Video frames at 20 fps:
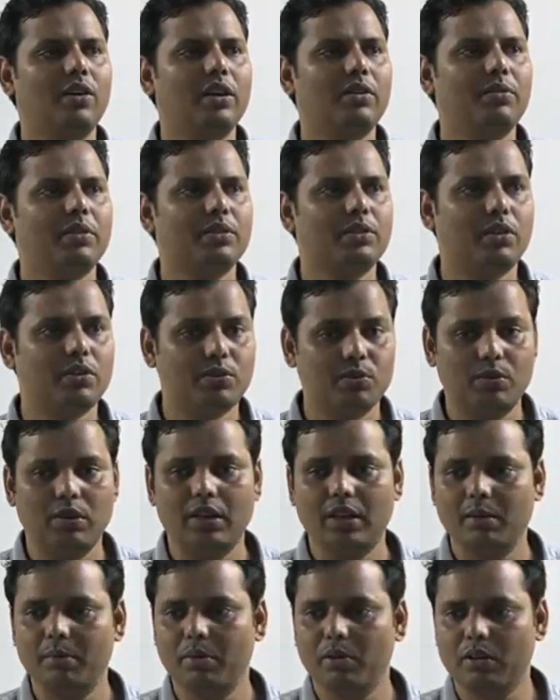it was not
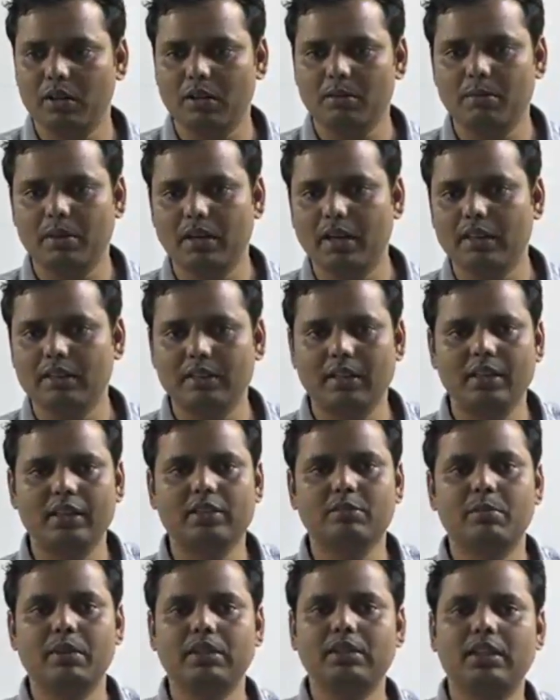only about urbanization;
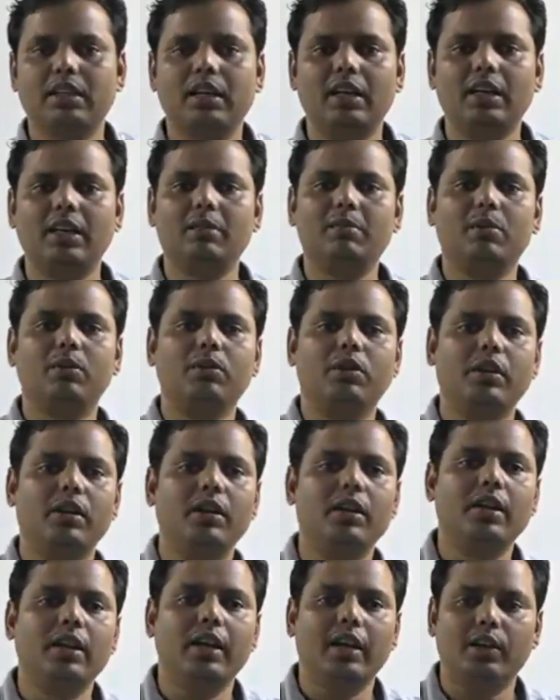it's basically about a
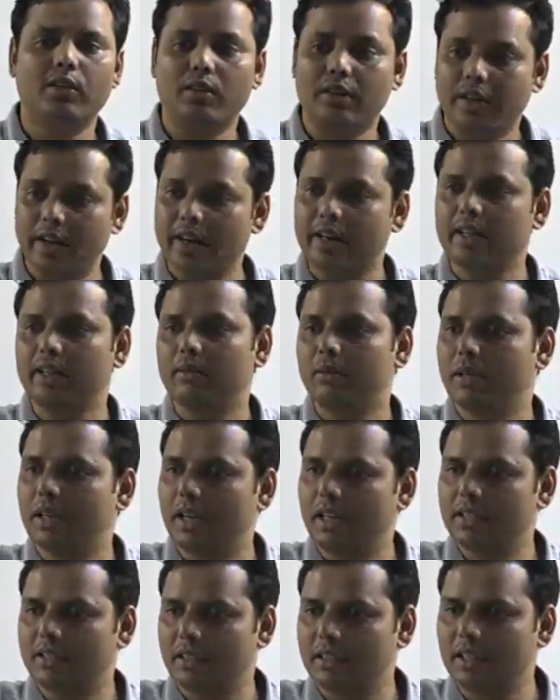great
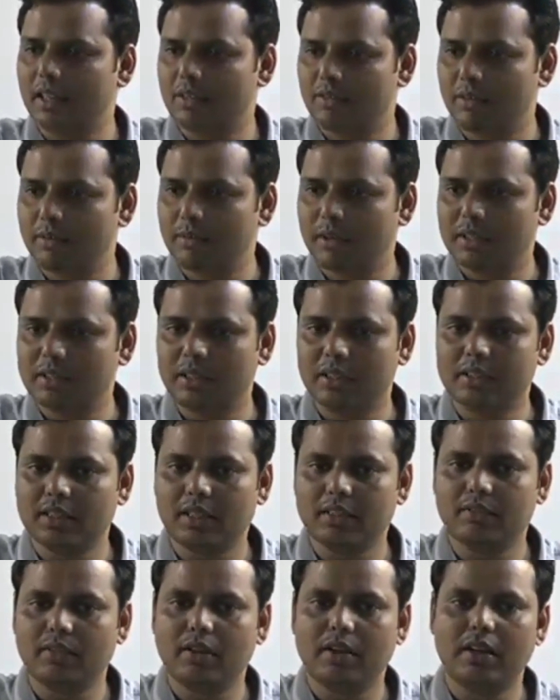urbanization that we must
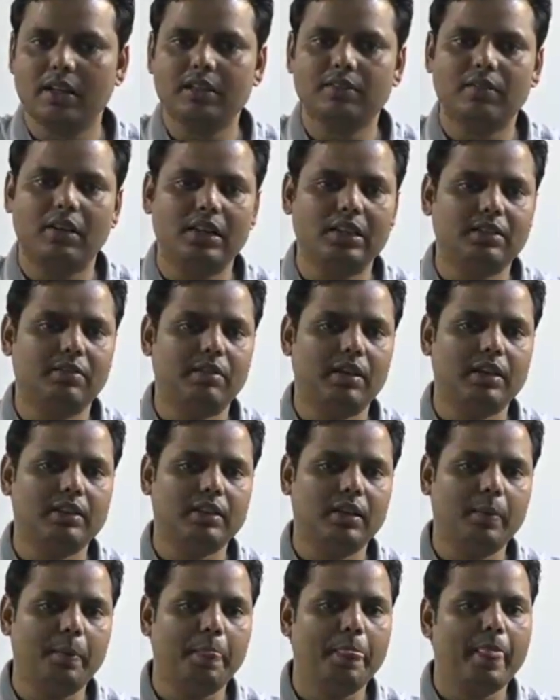discuss for Indus Valley
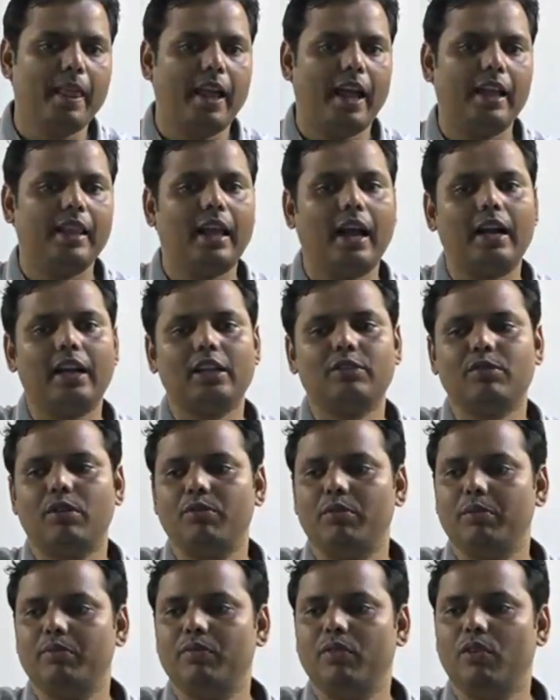civilization, and that is why
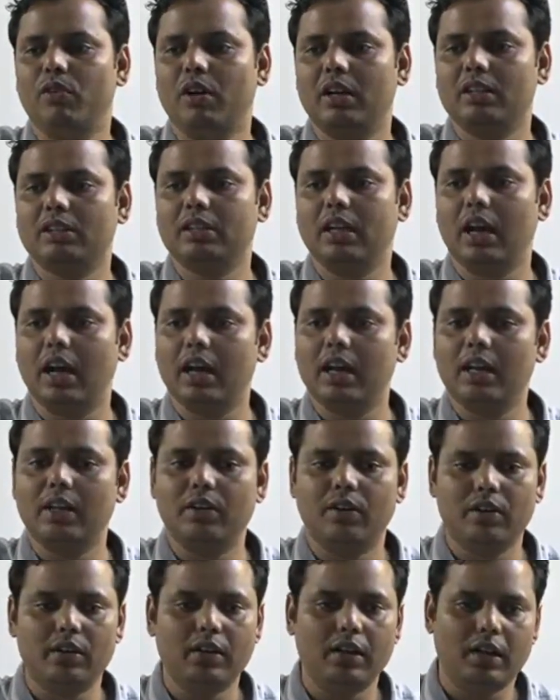we focus highly
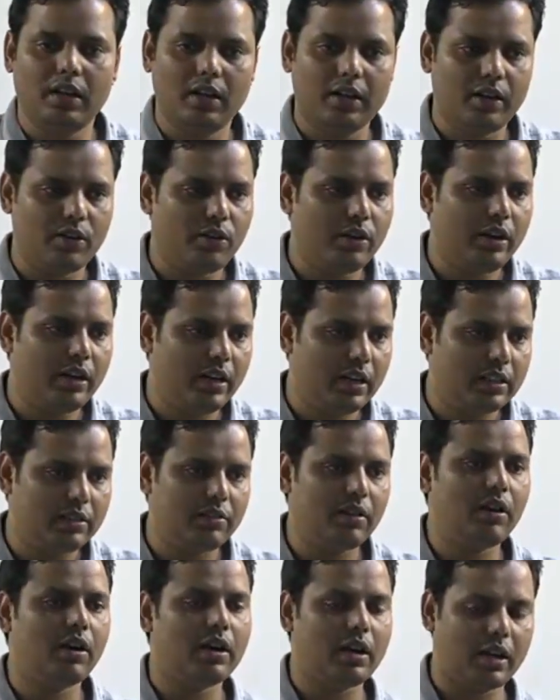on Indus
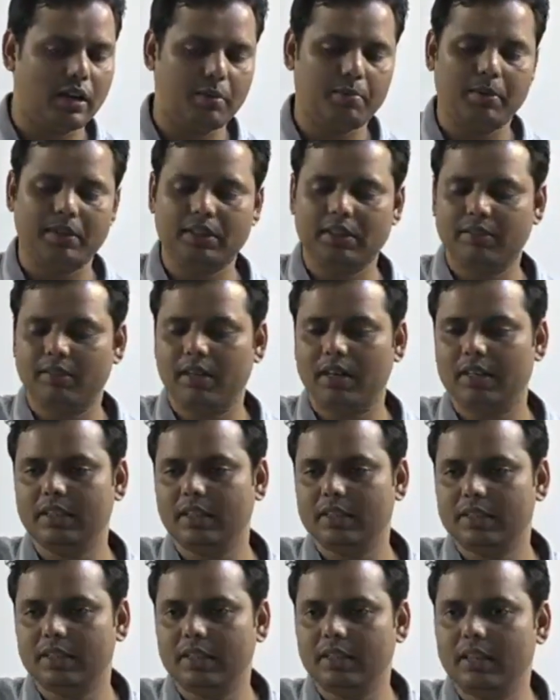or Harappan
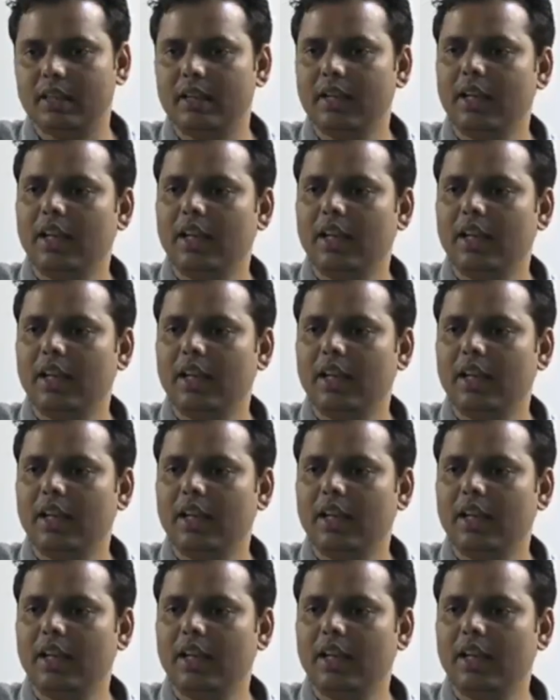civilization.